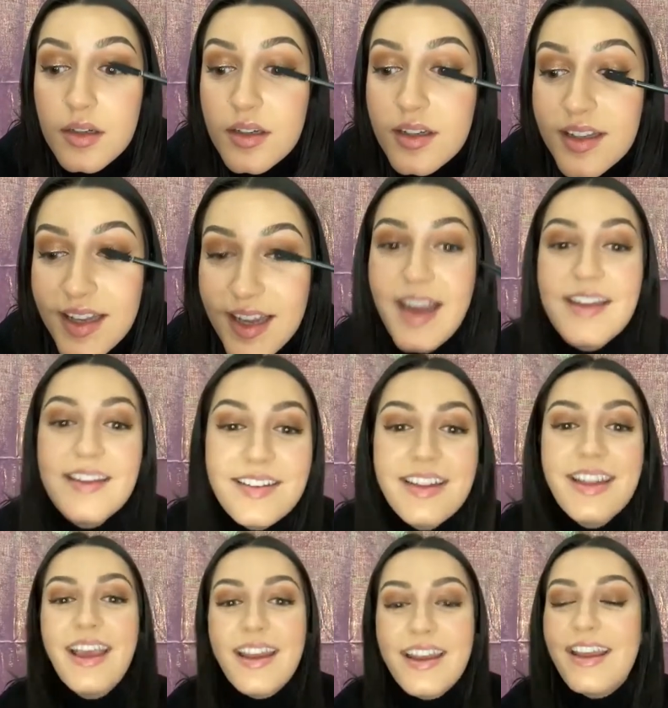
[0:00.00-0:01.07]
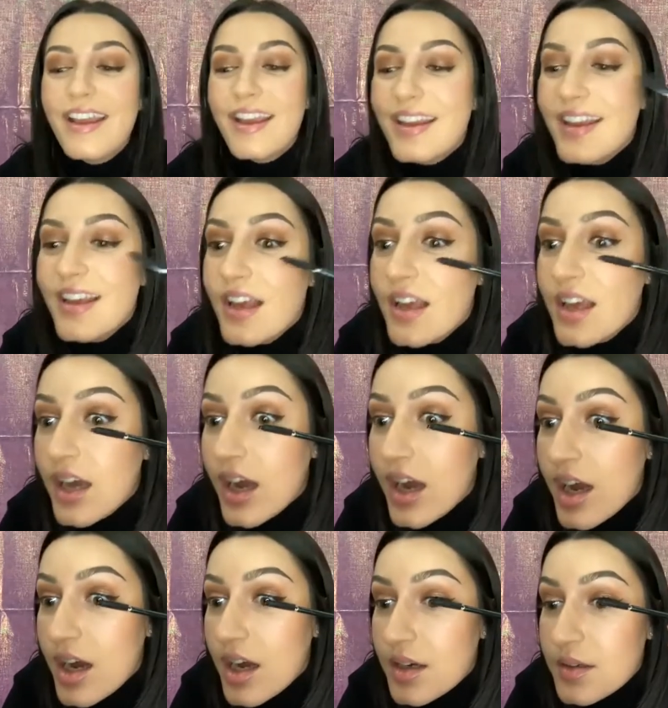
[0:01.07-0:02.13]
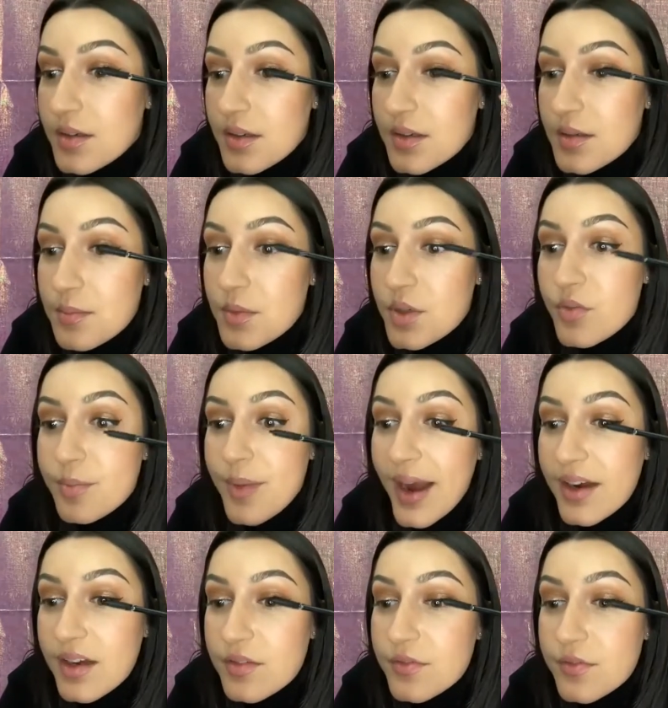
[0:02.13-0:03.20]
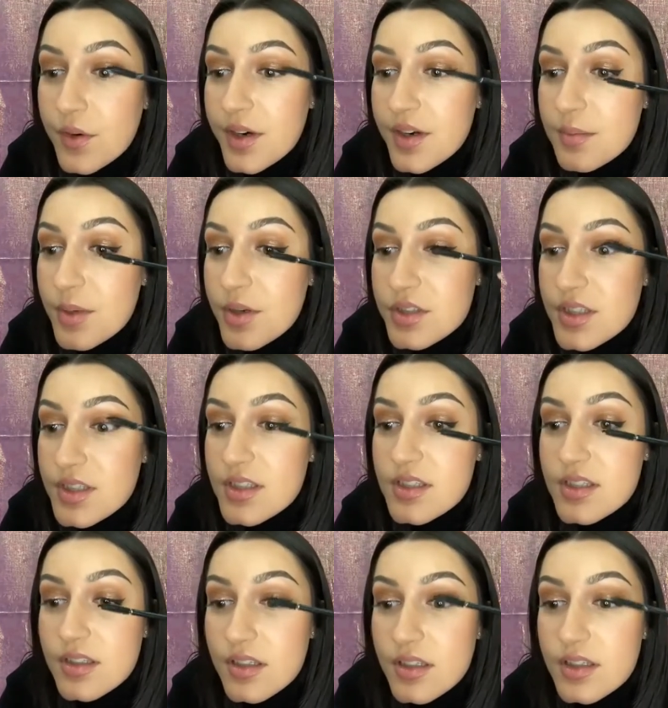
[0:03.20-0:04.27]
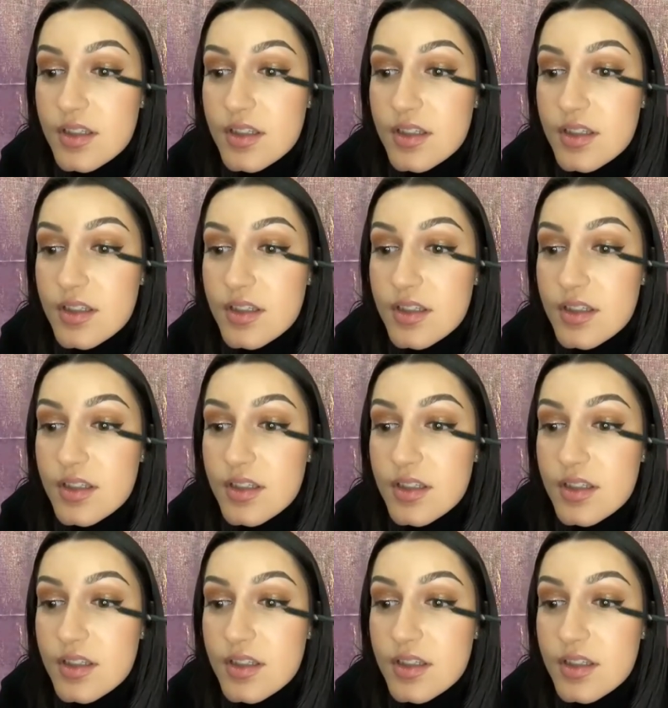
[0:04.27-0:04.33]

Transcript: Yeah, you get it. Move back and forth motions.